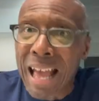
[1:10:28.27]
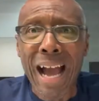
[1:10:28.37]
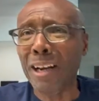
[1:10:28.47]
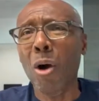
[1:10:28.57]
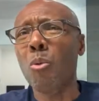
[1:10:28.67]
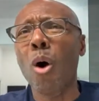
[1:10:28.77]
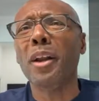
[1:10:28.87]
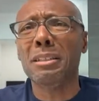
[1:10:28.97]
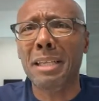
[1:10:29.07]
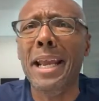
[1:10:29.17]
I don't
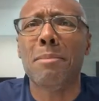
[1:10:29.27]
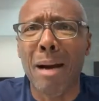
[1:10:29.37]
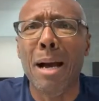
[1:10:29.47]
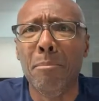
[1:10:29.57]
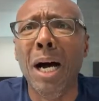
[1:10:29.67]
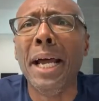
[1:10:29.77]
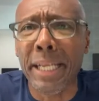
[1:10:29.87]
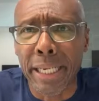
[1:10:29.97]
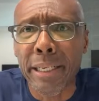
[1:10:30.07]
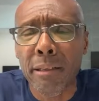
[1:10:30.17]
want to take my
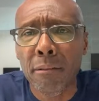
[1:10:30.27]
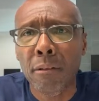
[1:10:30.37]
money